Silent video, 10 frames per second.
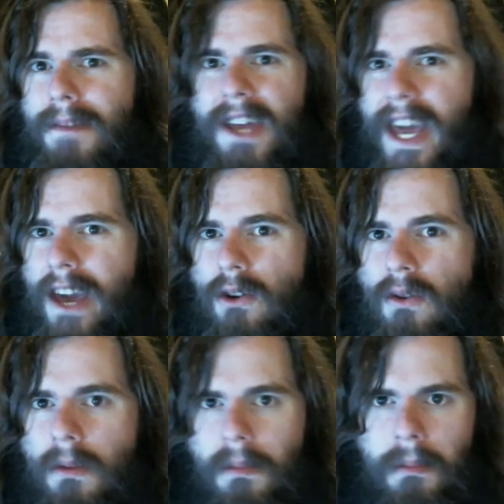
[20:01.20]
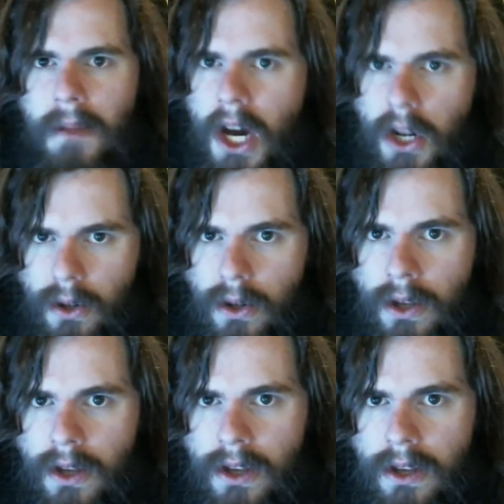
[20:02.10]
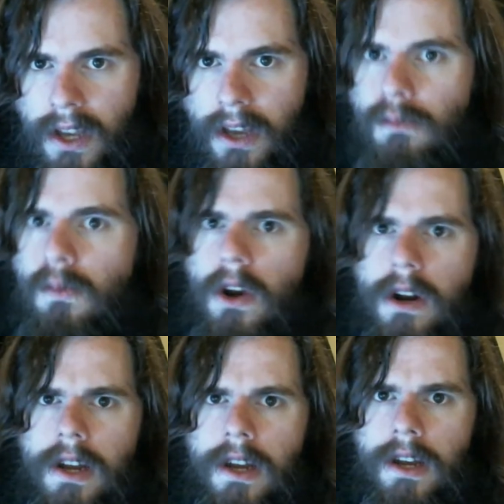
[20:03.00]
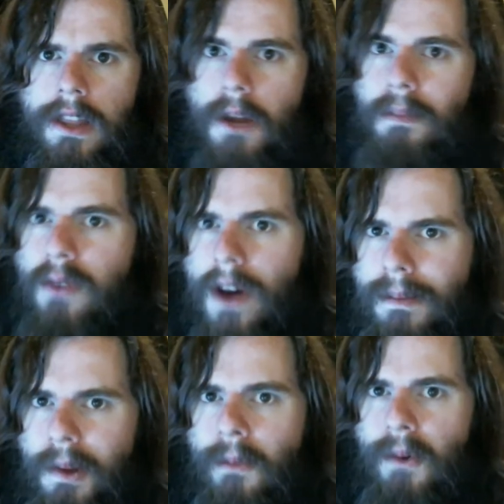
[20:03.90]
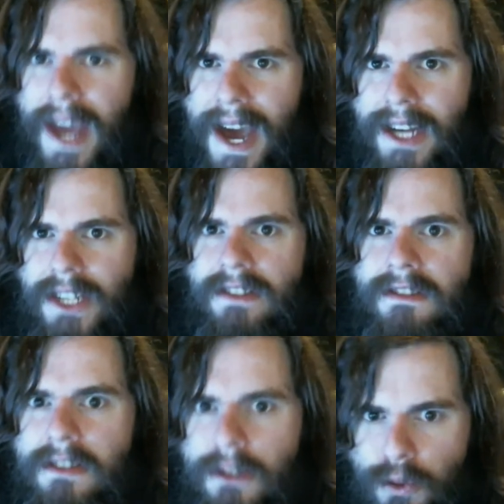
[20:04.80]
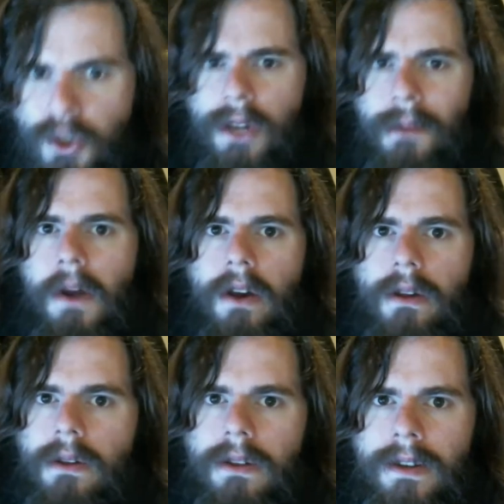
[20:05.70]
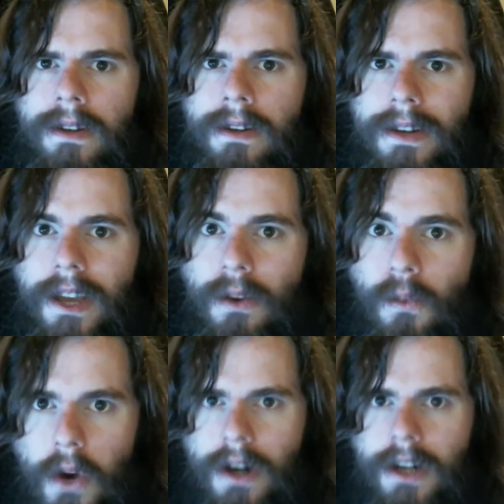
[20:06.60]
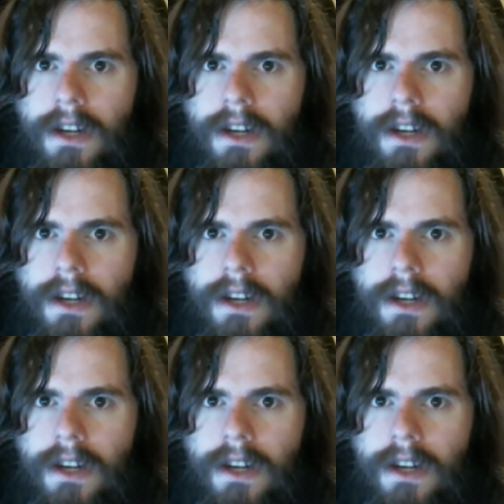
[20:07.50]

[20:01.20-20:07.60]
Chao model can work. Their problem reaction solution model can work.